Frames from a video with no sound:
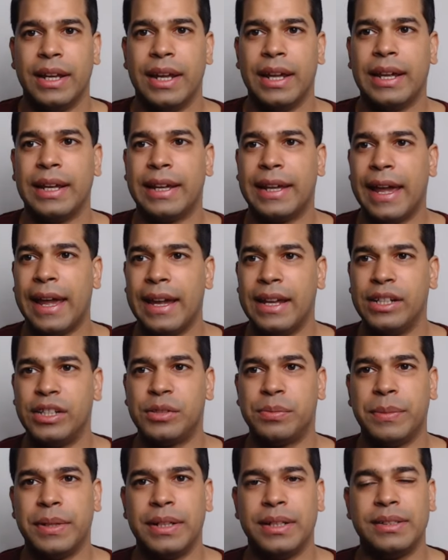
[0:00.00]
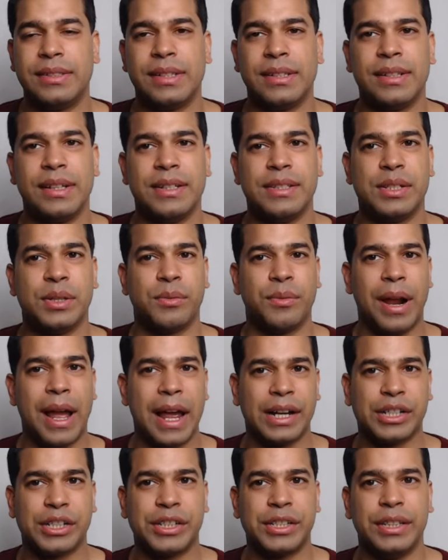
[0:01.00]
engagements and
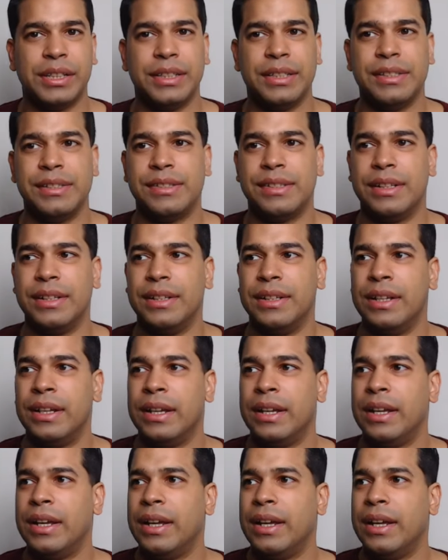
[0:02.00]
interactions, and